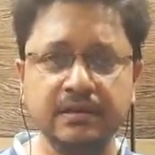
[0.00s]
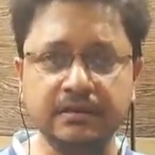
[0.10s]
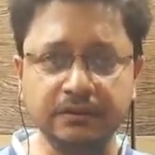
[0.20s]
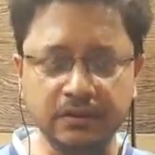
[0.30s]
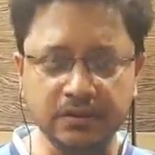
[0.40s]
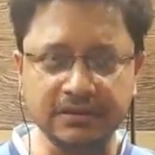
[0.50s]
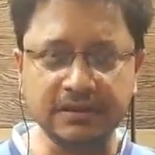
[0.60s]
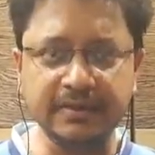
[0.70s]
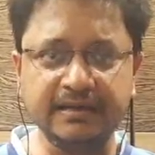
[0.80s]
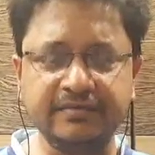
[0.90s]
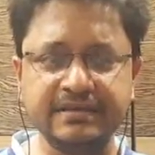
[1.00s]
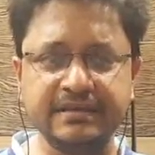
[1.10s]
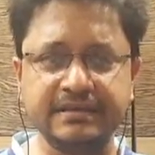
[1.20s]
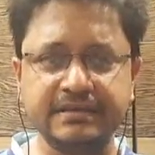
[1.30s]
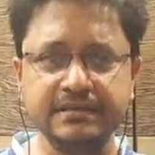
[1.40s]
neurological
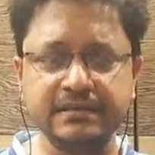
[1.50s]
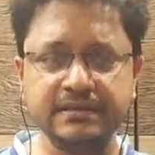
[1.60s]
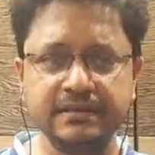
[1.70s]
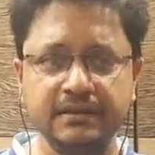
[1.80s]
manifestations.